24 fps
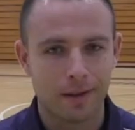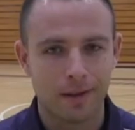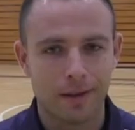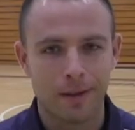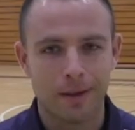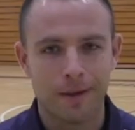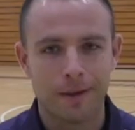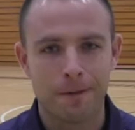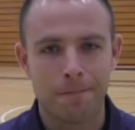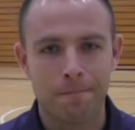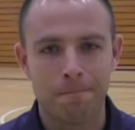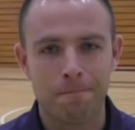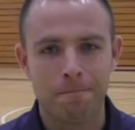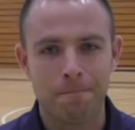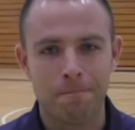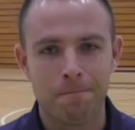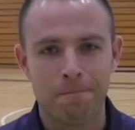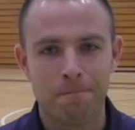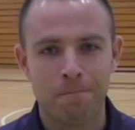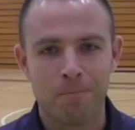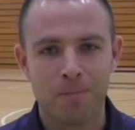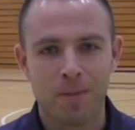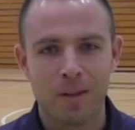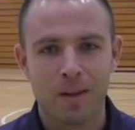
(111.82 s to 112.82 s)
Um,
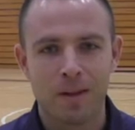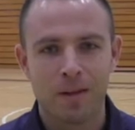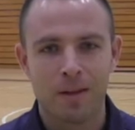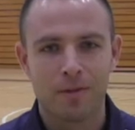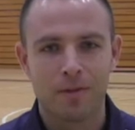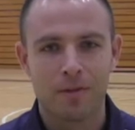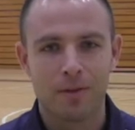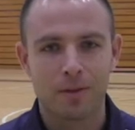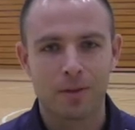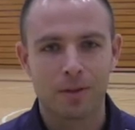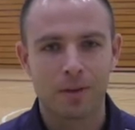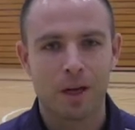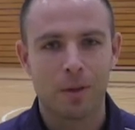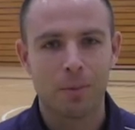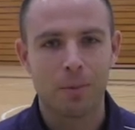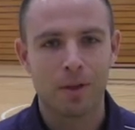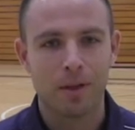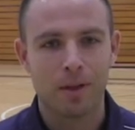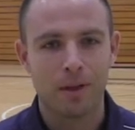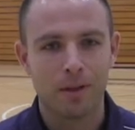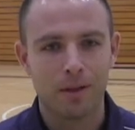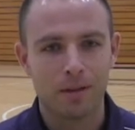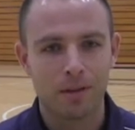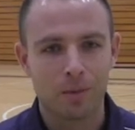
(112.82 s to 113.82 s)
first couple
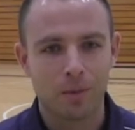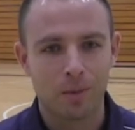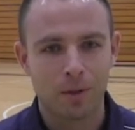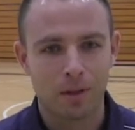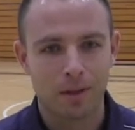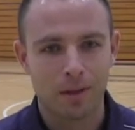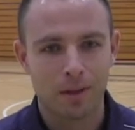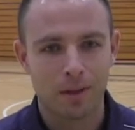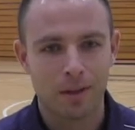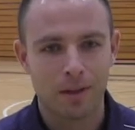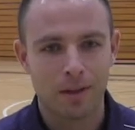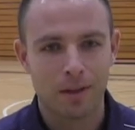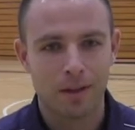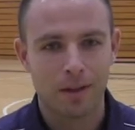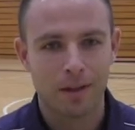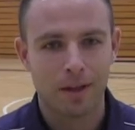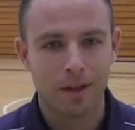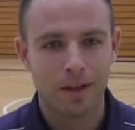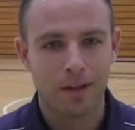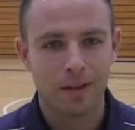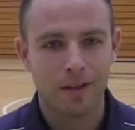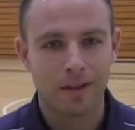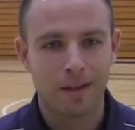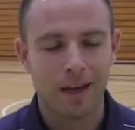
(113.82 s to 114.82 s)
years weren't
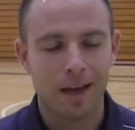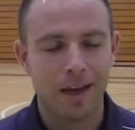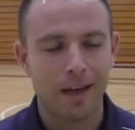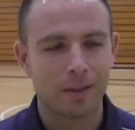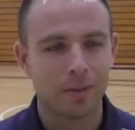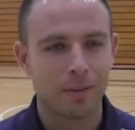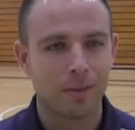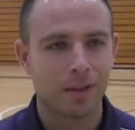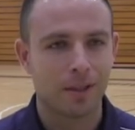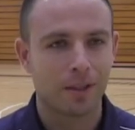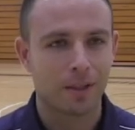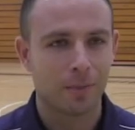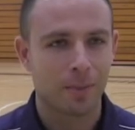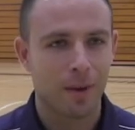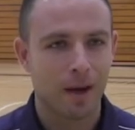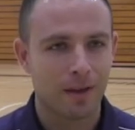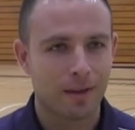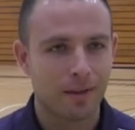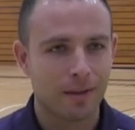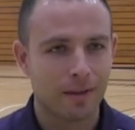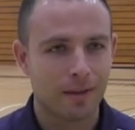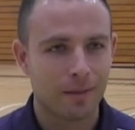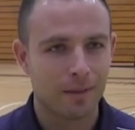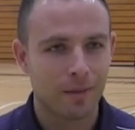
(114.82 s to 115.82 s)
as we
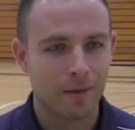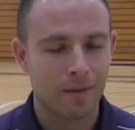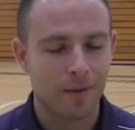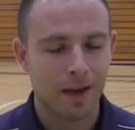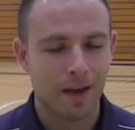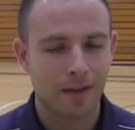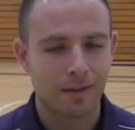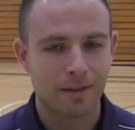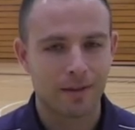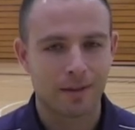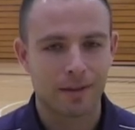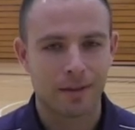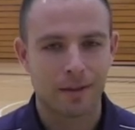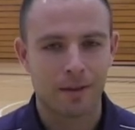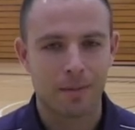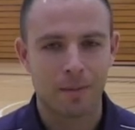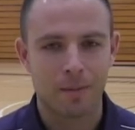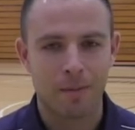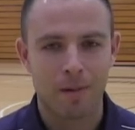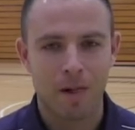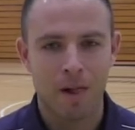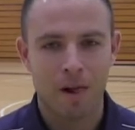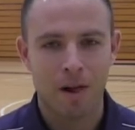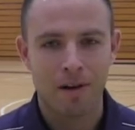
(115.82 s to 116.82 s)
expected. We've had
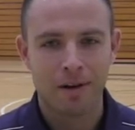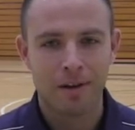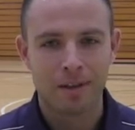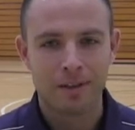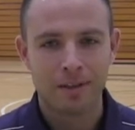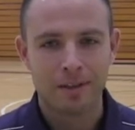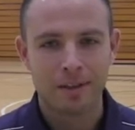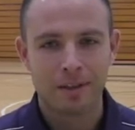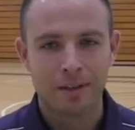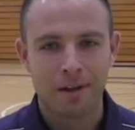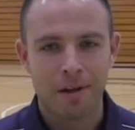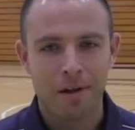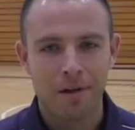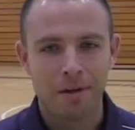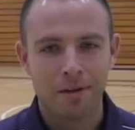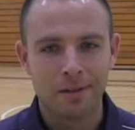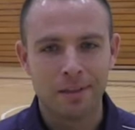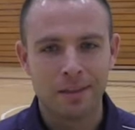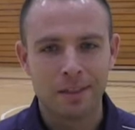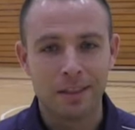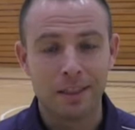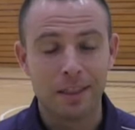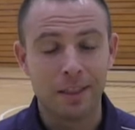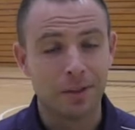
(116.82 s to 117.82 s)
some
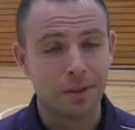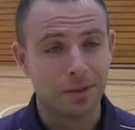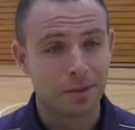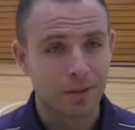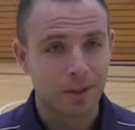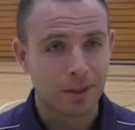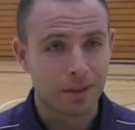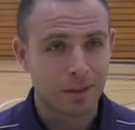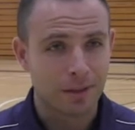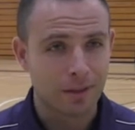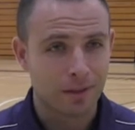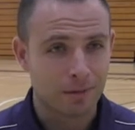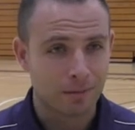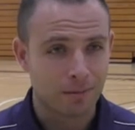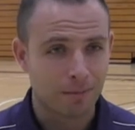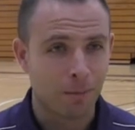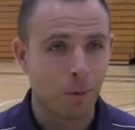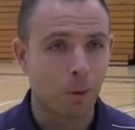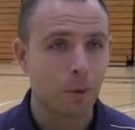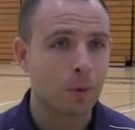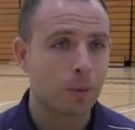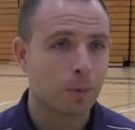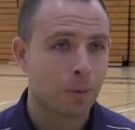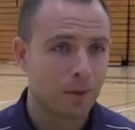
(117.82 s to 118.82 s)
injuries and
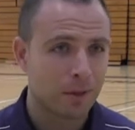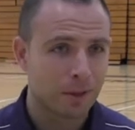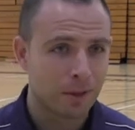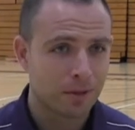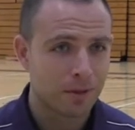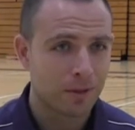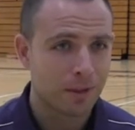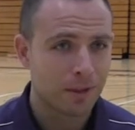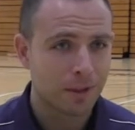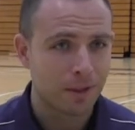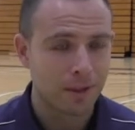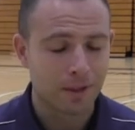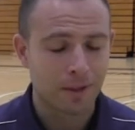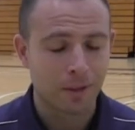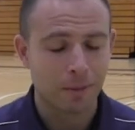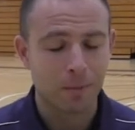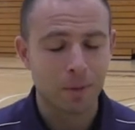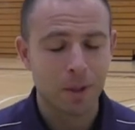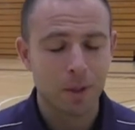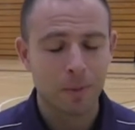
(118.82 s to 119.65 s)
multiple injuries to some